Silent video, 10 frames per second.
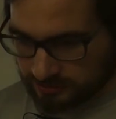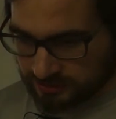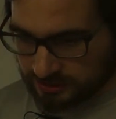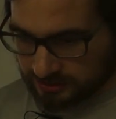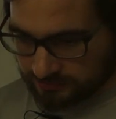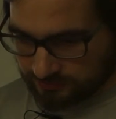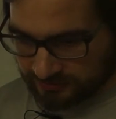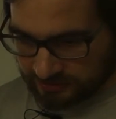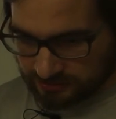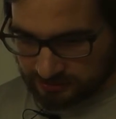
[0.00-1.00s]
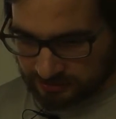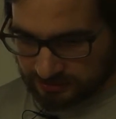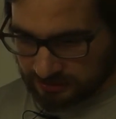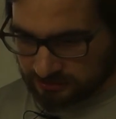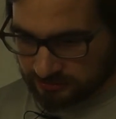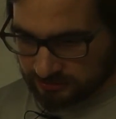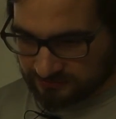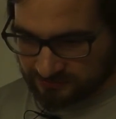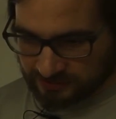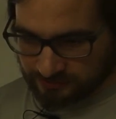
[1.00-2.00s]
via that I
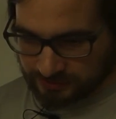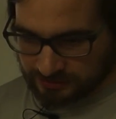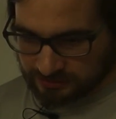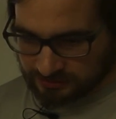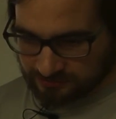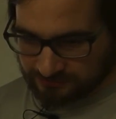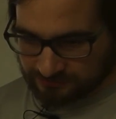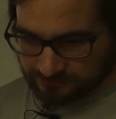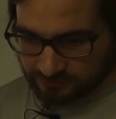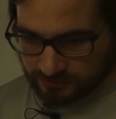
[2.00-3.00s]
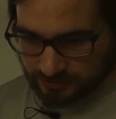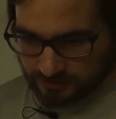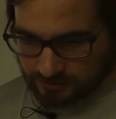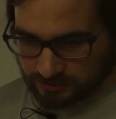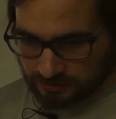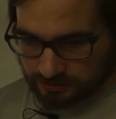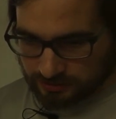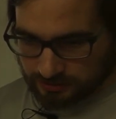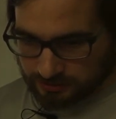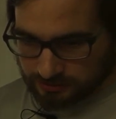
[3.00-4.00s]
notify wait if
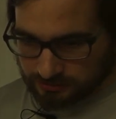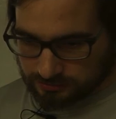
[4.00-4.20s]
what